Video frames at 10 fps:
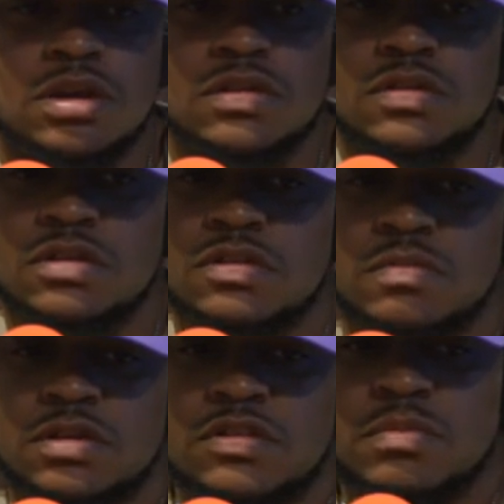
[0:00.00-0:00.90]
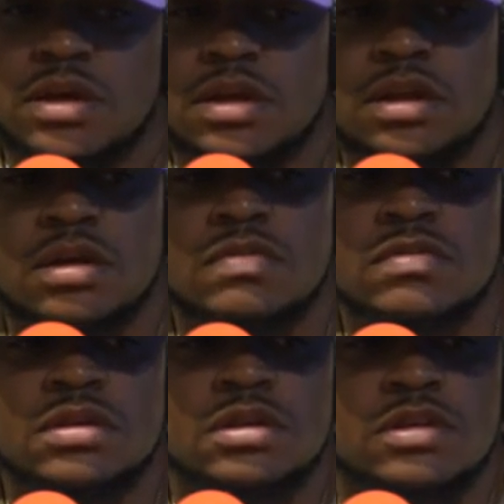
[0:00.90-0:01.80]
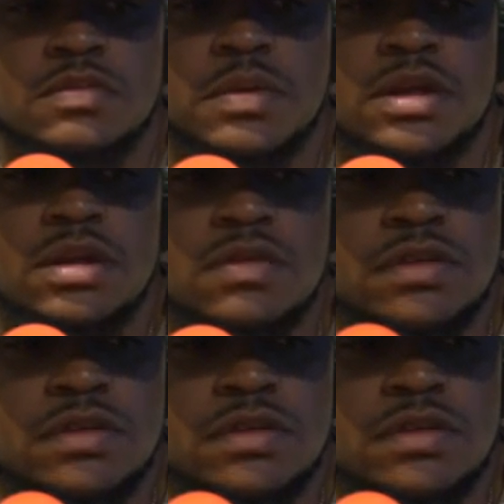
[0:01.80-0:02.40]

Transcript: it's mad love. It's mad love